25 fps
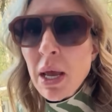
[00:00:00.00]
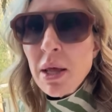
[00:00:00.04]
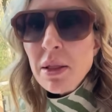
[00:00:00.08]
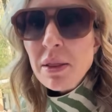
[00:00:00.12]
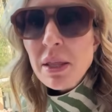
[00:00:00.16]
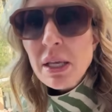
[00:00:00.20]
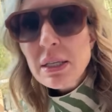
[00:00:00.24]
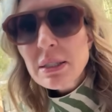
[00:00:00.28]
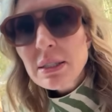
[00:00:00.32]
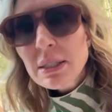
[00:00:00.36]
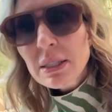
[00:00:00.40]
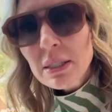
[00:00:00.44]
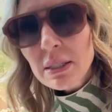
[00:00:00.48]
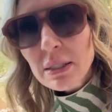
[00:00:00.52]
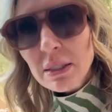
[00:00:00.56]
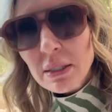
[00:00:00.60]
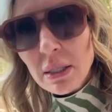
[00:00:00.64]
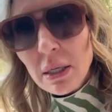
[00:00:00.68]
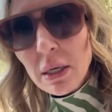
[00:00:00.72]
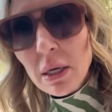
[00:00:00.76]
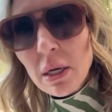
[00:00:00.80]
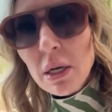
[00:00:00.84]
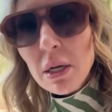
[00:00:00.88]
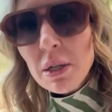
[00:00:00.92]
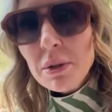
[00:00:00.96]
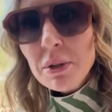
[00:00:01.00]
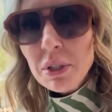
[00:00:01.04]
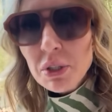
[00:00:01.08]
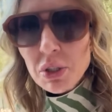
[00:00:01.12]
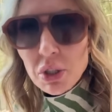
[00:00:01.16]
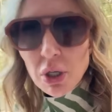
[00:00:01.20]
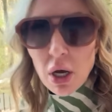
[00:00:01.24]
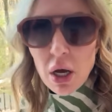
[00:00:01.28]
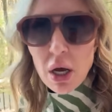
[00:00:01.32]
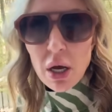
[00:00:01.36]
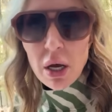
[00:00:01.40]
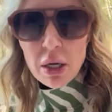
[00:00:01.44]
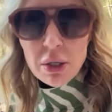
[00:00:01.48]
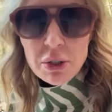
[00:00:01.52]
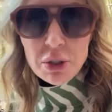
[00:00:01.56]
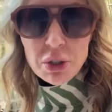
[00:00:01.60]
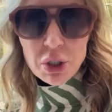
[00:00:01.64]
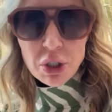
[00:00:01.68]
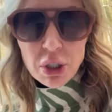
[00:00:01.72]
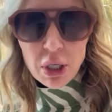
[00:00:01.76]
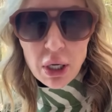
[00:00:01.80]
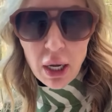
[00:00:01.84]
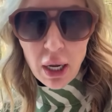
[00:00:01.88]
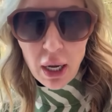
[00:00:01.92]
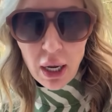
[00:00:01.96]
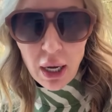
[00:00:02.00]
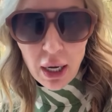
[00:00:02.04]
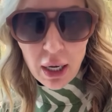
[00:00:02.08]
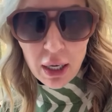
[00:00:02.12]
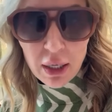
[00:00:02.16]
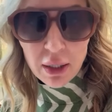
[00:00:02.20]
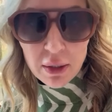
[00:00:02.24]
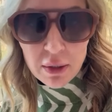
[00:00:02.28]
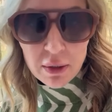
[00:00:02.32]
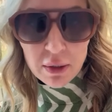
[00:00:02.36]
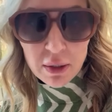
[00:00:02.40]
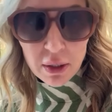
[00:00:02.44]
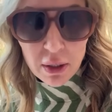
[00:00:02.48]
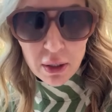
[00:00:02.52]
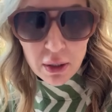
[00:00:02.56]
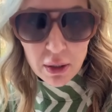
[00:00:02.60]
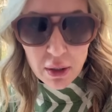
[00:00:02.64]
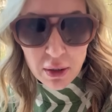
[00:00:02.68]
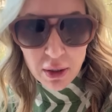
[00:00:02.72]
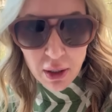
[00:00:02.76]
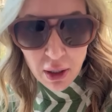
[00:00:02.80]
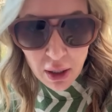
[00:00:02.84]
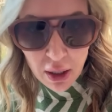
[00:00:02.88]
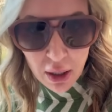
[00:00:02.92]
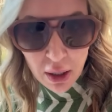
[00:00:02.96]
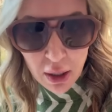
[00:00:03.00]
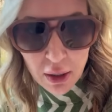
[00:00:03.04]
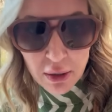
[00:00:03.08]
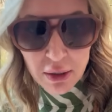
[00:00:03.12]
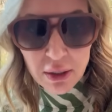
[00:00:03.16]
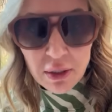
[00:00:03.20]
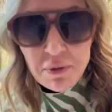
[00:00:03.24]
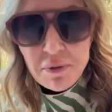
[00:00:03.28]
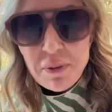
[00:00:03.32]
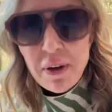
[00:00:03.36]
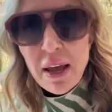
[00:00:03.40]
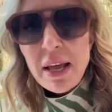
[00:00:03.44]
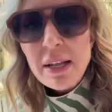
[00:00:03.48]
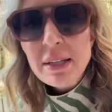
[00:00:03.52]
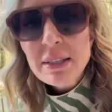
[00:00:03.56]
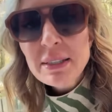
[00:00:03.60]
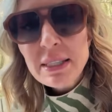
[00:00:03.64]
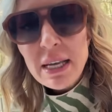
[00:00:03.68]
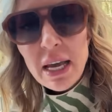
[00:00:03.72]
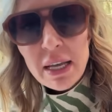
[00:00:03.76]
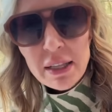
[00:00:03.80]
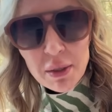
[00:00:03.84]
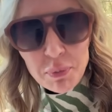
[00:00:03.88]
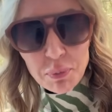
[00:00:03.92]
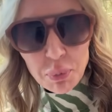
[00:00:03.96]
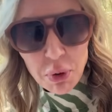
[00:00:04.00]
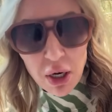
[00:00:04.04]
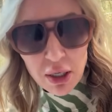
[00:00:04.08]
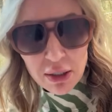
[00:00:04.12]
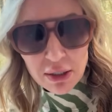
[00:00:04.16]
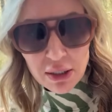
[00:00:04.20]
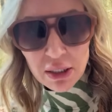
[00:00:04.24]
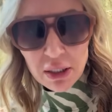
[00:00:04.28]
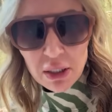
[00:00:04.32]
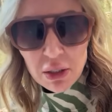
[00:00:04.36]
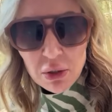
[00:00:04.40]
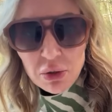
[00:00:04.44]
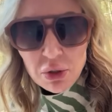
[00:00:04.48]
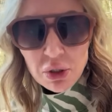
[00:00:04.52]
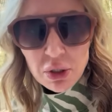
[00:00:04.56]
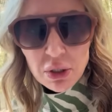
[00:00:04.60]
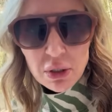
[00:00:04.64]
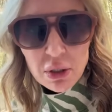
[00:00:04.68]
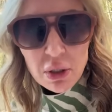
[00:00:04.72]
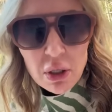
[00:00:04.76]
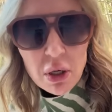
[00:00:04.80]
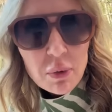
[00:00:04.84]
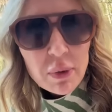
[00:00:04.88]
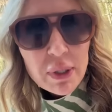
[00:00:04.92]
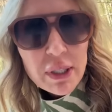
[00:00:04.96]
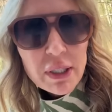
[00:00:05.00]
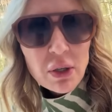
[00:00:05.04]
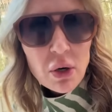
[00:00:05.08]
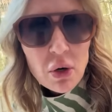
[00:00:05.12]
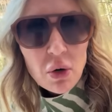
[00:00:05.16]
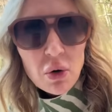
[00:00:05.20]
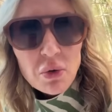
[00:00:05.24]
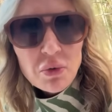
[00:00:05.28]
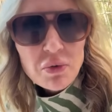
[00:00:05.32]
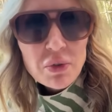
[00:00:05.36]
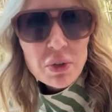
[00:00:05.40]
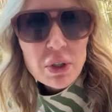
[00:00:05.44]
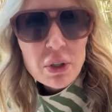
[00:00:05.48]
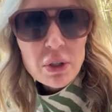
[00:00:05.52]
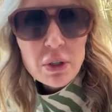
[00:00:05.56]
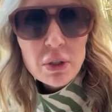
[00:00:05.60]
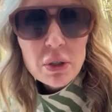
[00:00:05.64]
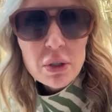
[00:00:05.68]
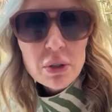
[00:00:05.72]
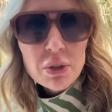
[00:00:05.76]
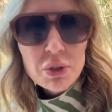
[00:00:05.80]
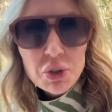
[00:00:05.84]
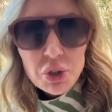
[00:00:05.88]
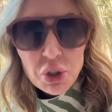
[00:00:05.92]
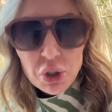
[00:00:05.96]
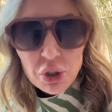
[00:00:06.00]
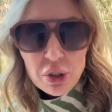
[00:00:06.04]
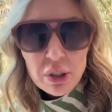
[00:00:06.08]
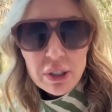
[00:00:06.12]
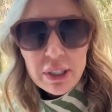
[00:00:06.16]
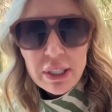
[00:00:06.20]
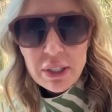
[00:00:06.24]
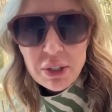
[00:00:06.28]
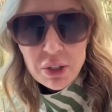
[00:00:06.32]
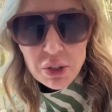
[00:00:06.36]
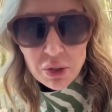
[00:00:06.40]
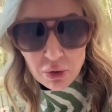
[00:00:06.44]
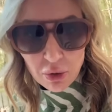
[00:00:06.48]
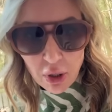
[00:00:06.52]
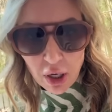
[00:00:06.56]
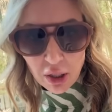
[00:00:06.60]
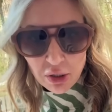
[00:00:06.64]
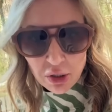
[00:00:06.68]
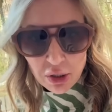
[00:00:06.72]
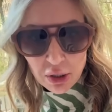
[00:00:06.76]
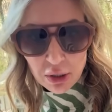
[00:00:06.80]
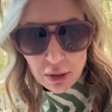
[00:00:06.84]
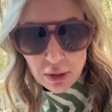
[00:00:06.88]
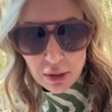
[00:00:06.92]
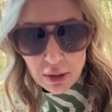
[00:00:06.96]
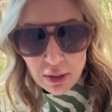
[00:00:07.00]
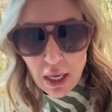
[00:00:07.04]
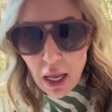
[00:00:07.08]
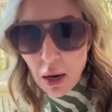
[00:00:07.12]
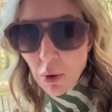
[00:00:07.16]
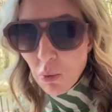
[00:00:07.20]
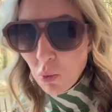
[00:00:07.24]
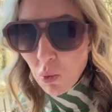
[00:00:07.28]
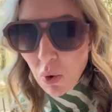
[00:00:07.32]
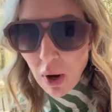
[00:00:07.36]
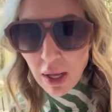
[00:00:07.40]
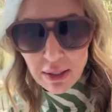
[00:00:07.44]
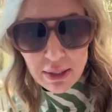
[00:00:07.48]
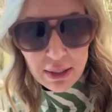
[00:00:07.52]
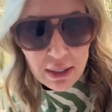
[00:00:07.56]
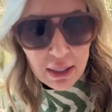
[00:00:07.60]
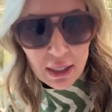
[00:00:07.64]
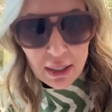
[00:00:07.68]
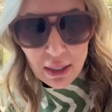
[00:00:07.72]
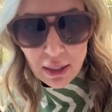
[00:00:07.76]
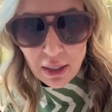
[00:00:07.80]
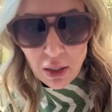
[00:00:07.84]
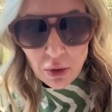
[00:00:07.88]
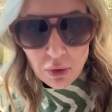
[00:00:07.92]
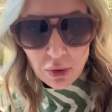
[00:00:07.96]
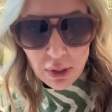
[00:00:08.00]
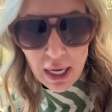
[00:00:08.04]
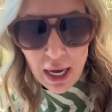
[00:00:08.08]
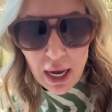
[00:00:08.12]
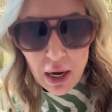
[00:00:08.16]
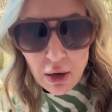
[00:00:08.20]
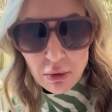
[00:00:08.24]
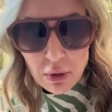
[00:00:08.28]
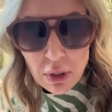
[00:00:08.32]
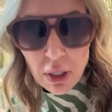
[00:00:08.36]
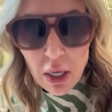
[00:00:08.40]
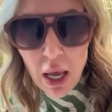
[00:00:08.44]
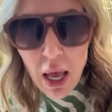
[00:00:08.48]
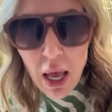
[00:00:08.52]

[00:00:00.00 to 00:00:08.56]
This is the judge and the defense and the prosecution going over jury instructions and what's going to go down.